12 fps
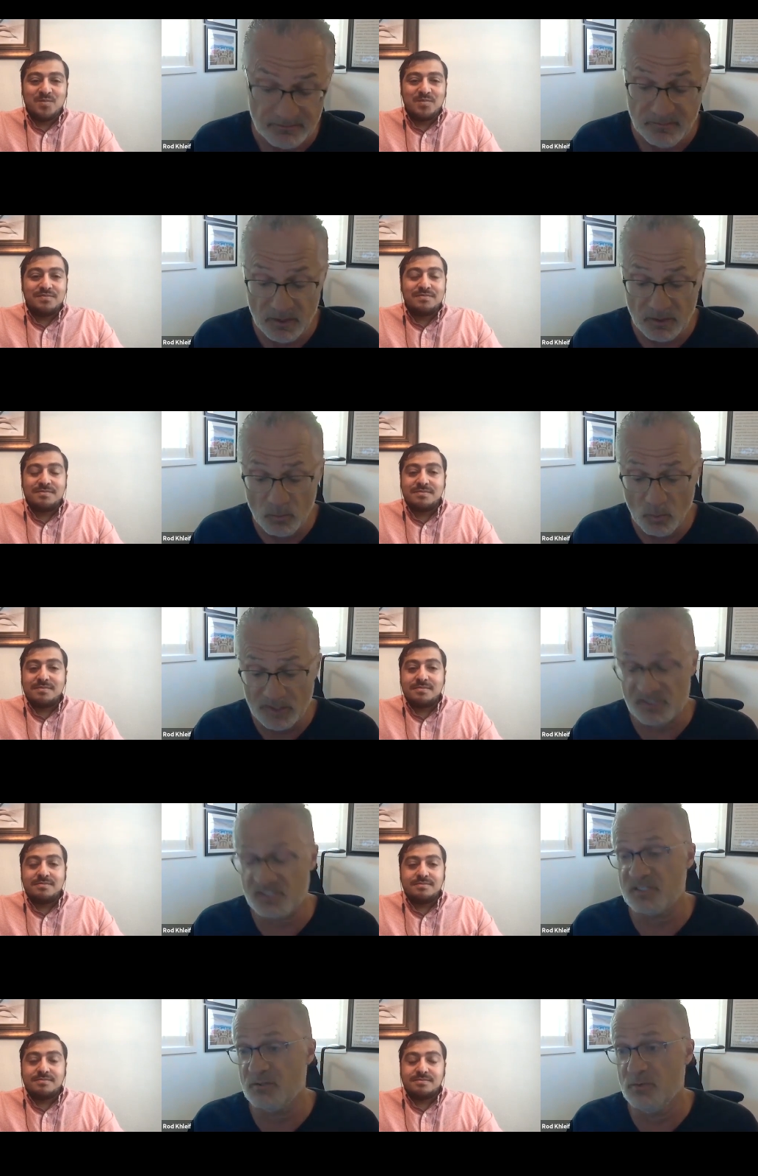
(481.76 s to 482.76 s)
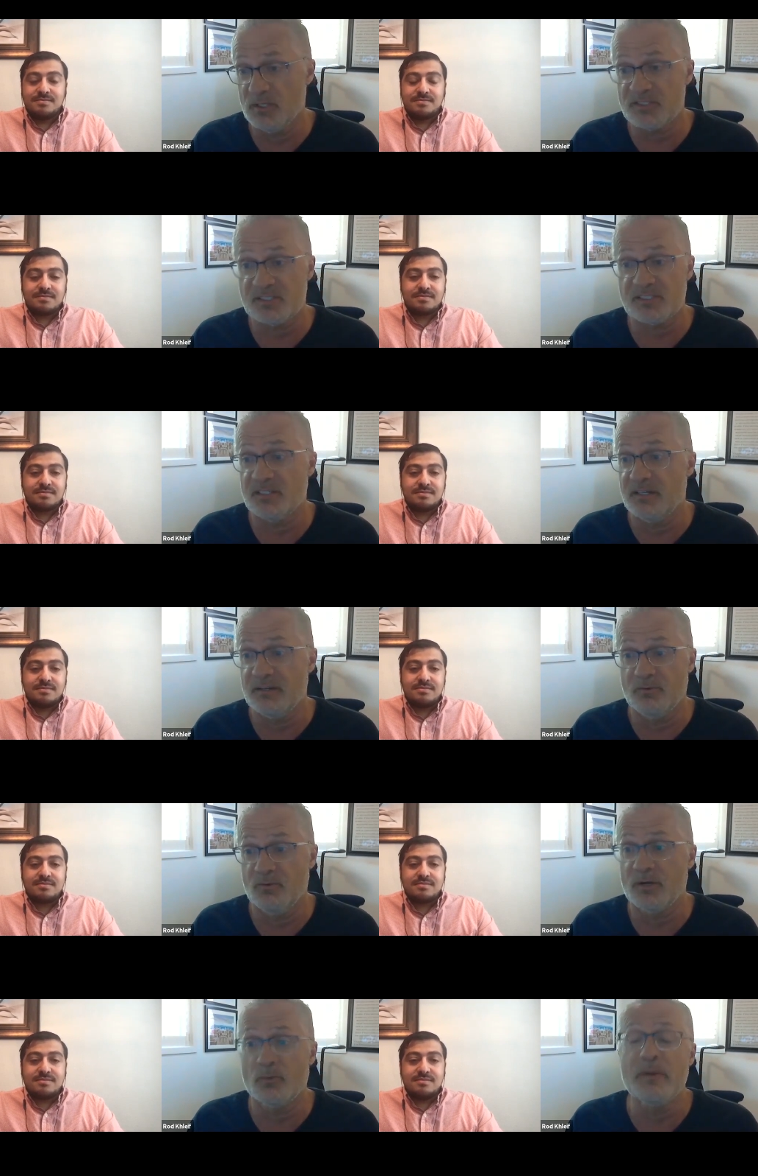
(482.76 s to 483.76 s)
Speaker 1: what's what's uh,
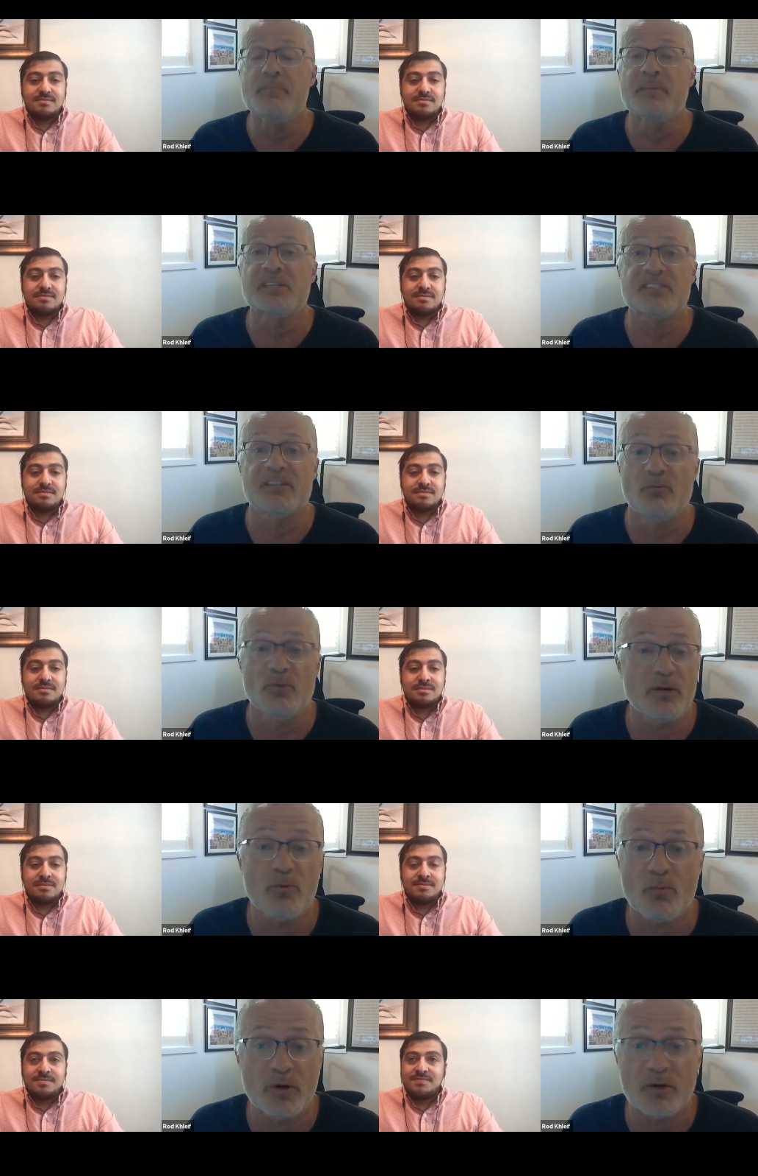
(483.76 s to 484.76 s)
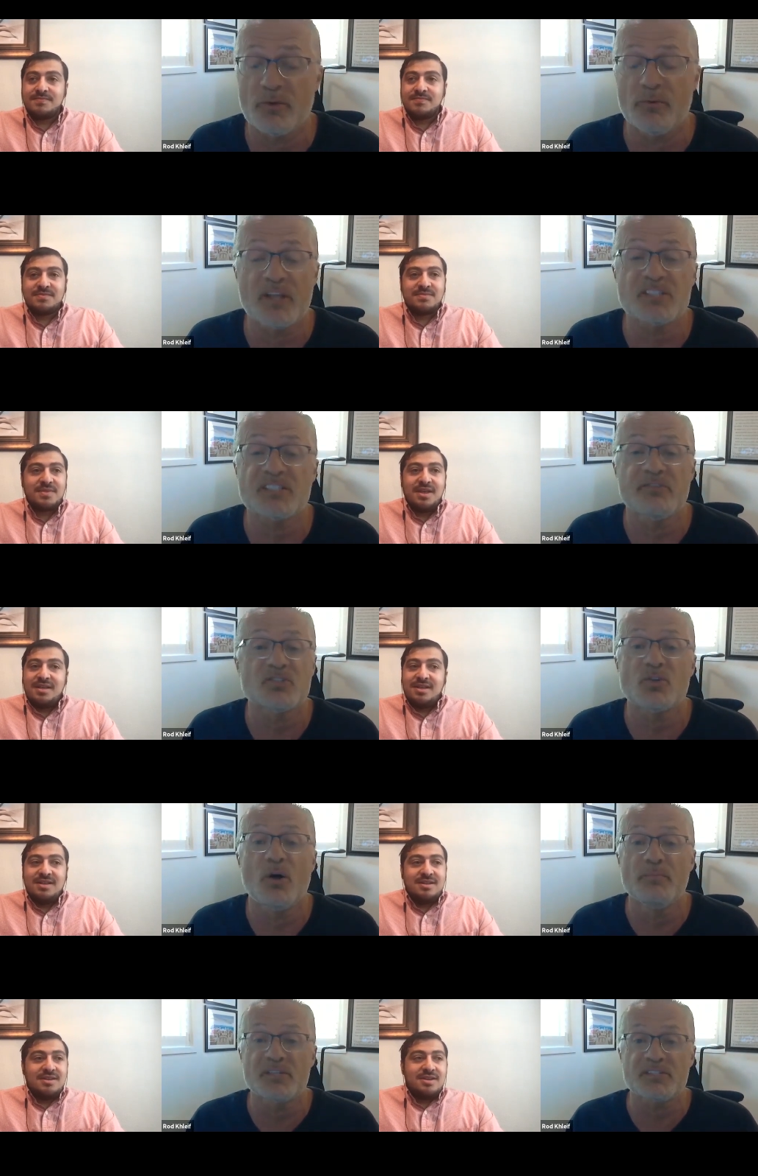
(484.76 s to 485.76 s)
what are we missing what are what are the rest of us all
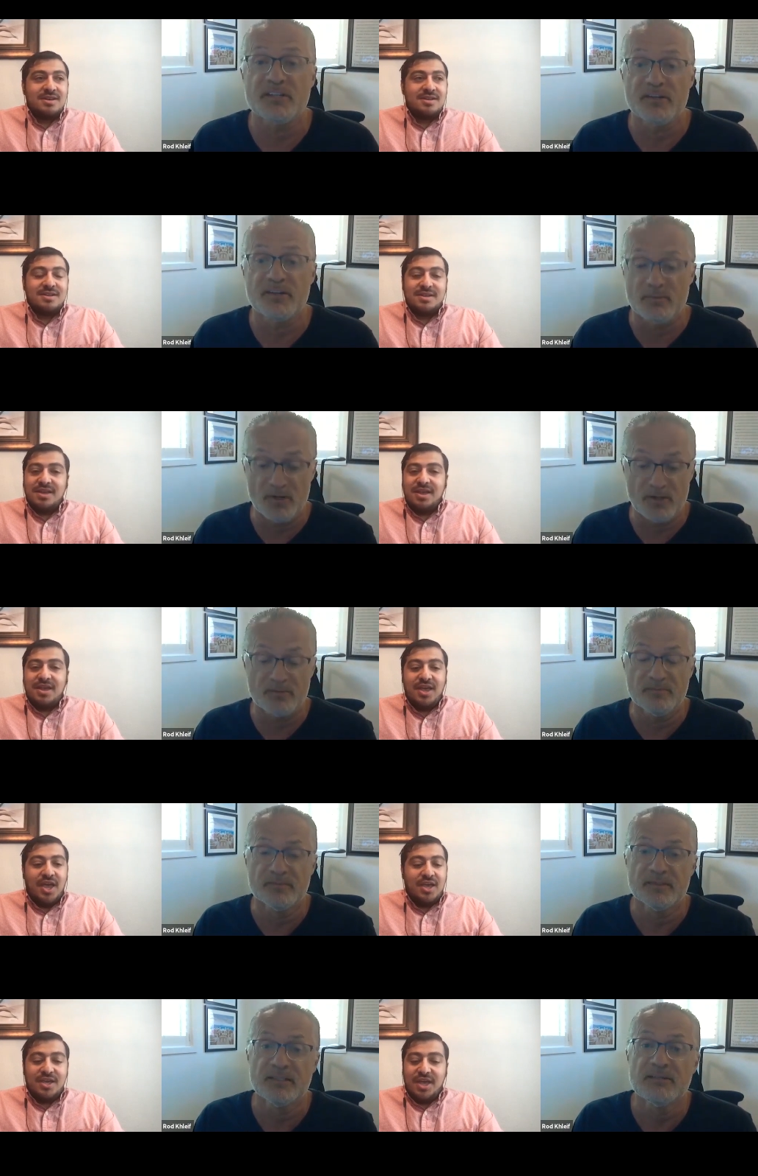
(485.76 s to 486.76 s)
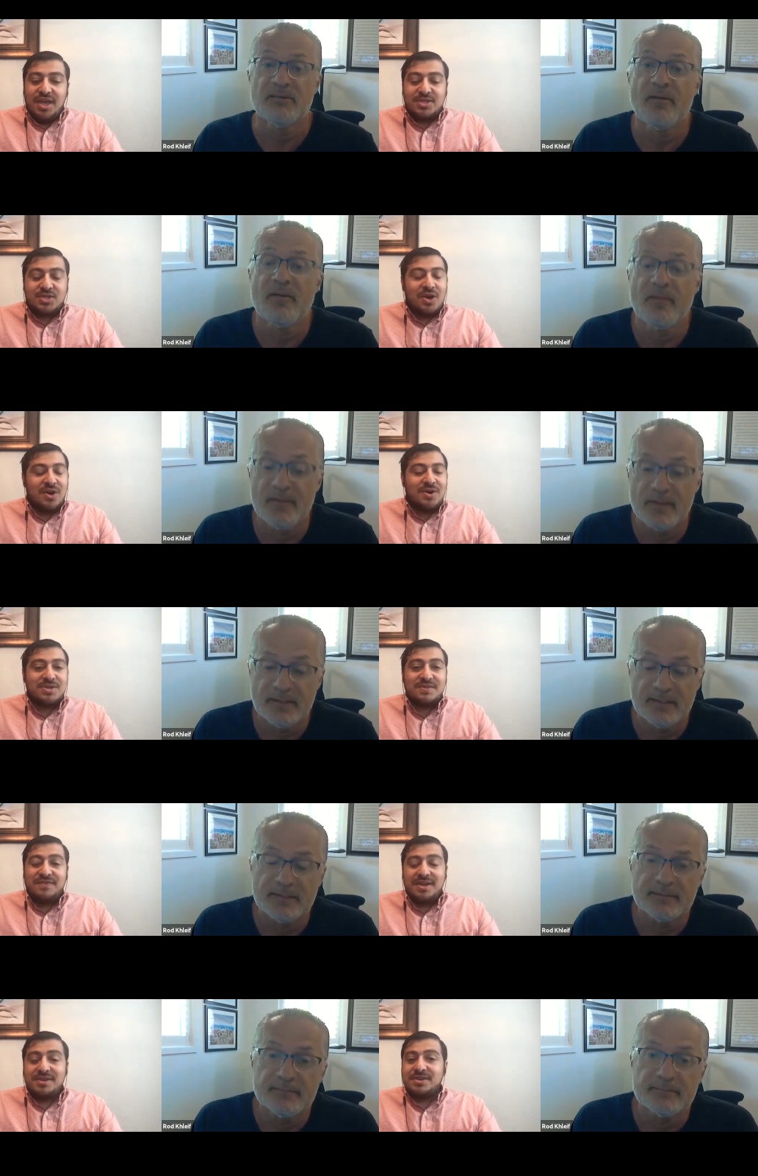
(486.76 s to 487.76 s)
missing here brother
Speaker 2: it's hard to
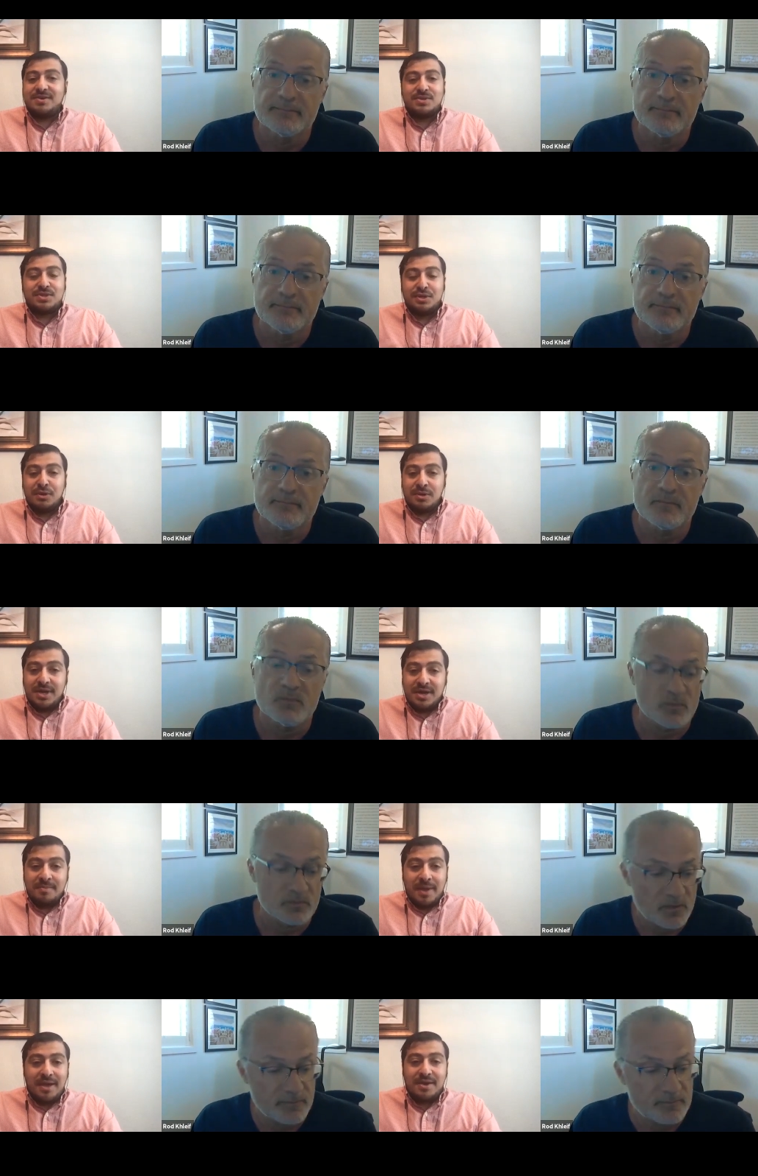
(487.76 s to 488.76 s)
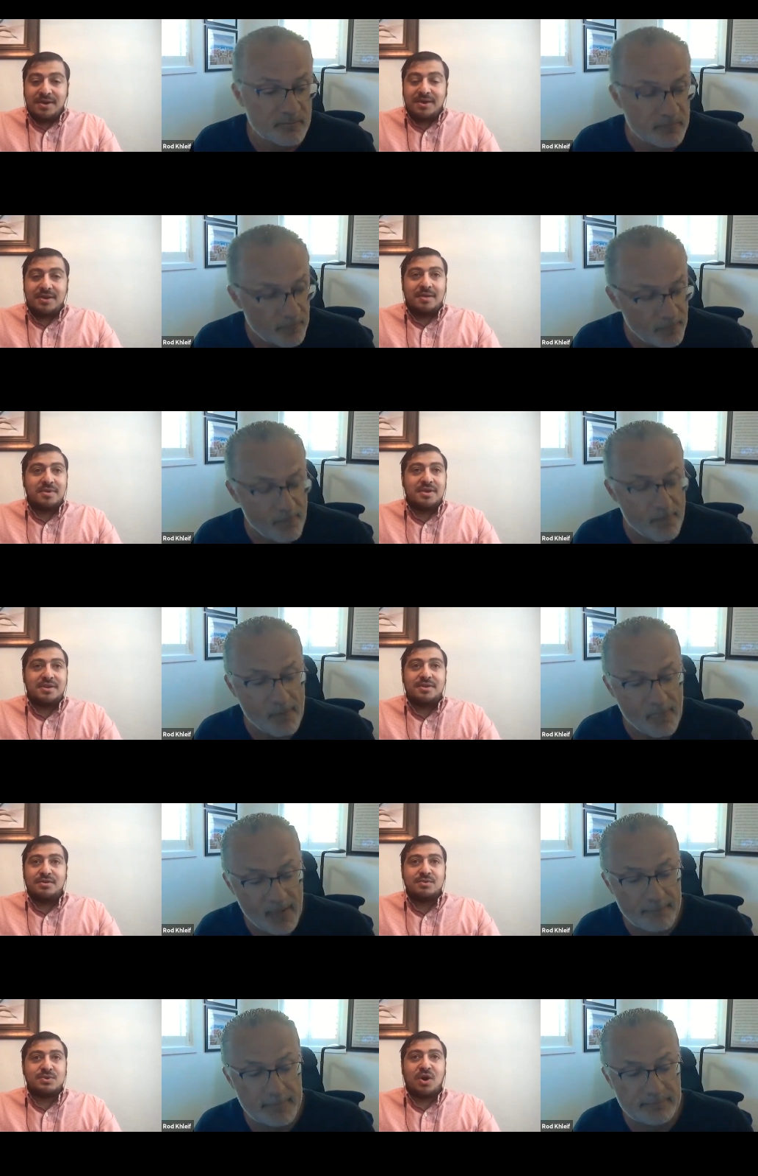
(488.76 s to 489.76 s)
find deals no doubt about it i mean you know it
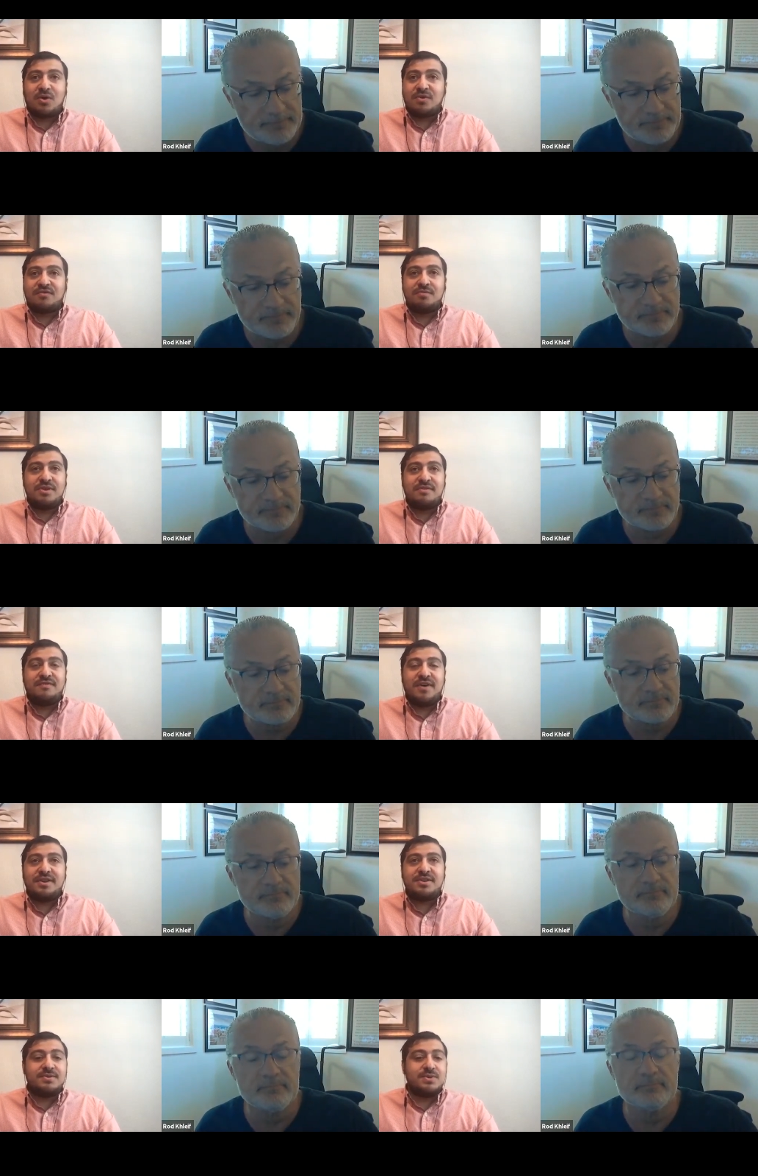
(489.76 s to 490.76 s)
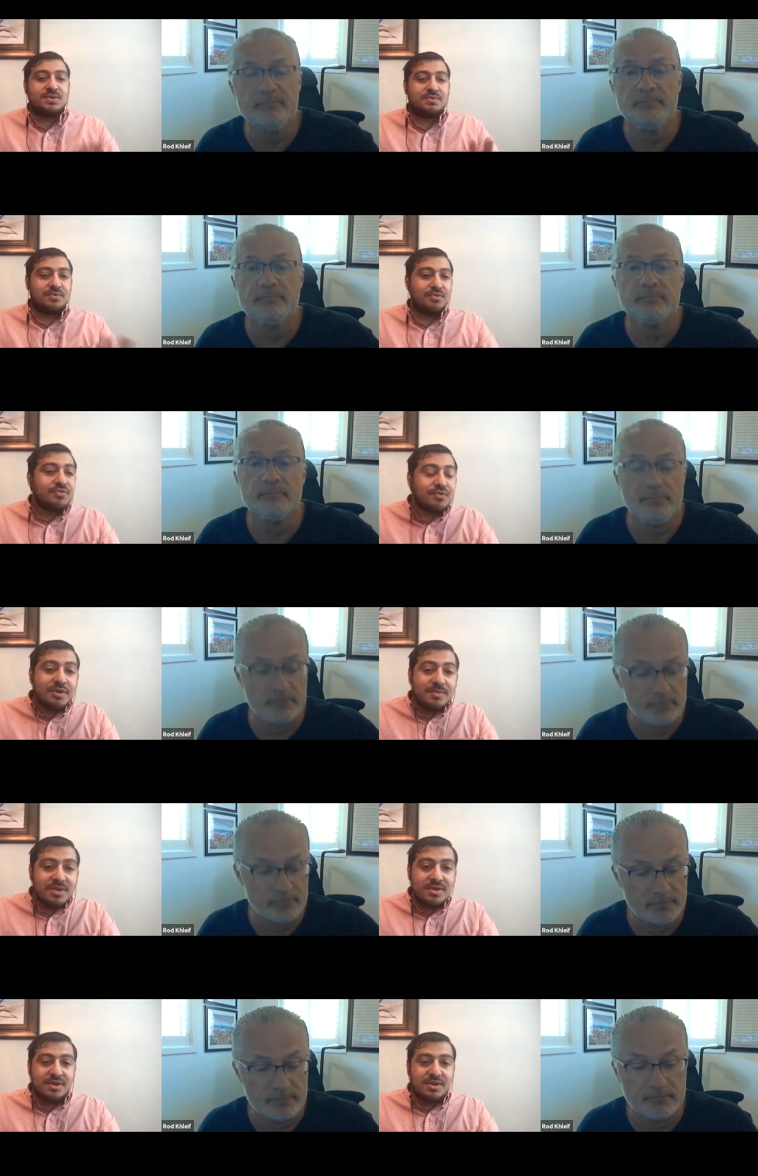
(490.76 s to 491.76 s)
was harder for me to find deals three months
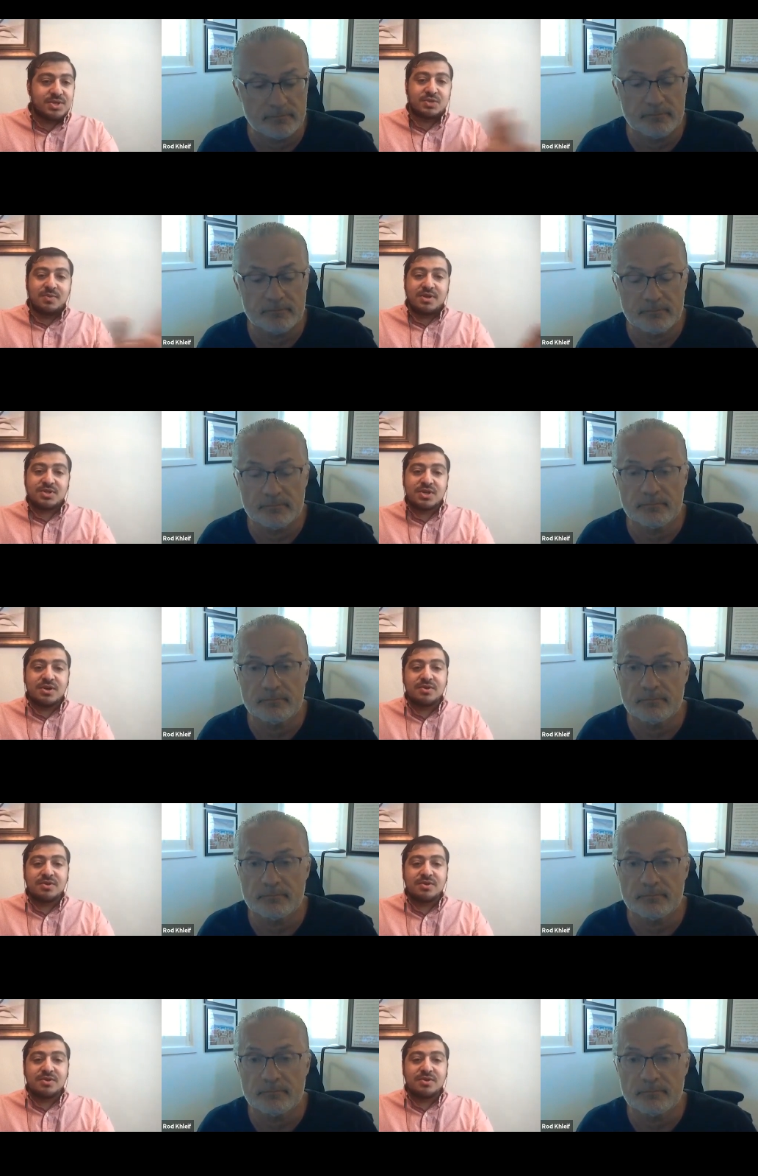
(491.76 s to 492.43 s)
you know six months ago than it